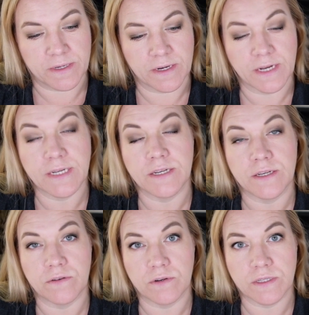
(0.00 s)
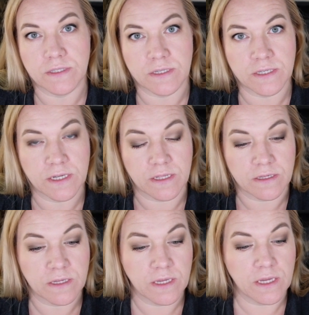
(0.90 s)
And I didn't notice until
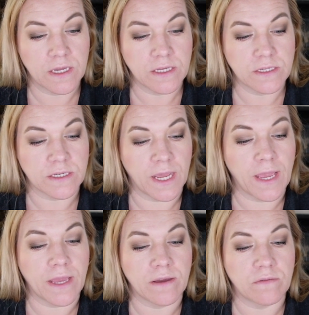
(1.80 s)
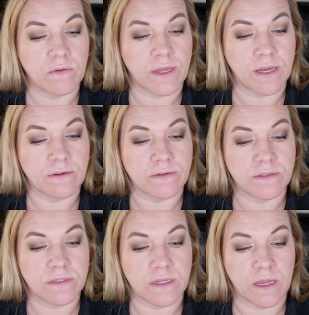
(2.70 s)
today when I
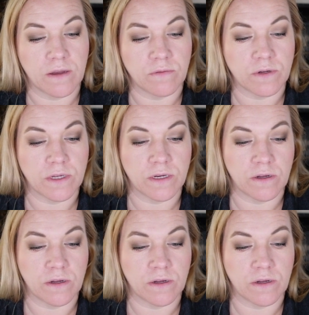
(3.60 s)
was working